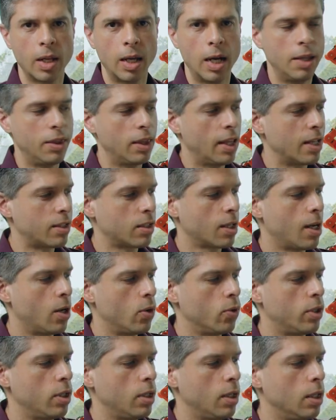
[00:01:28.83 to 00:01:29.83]
And that's
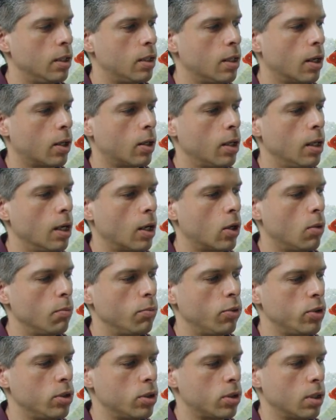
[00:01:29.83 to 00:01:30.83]
how it
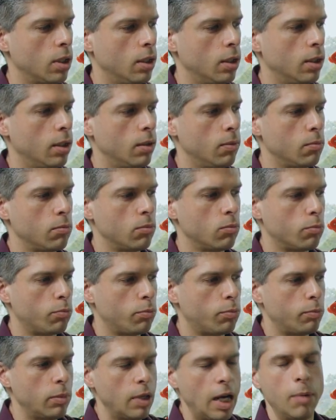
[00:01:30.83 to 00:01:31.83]
accomplishes
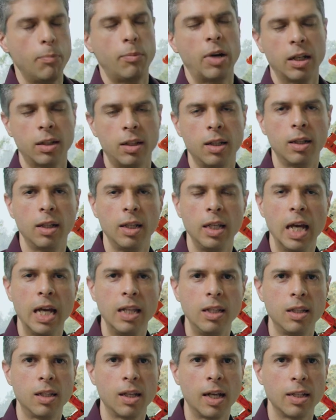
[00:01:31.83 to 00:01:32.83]
practically
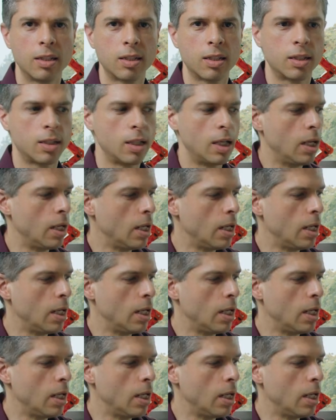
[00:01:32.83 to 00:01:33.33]
any tasks.